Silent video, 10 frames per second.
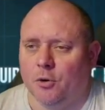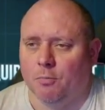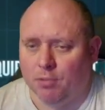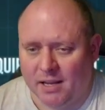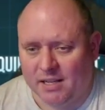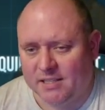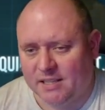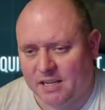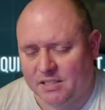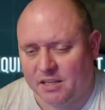
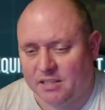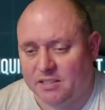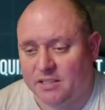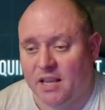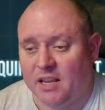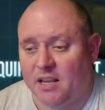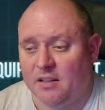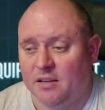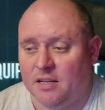playtest that he's saying,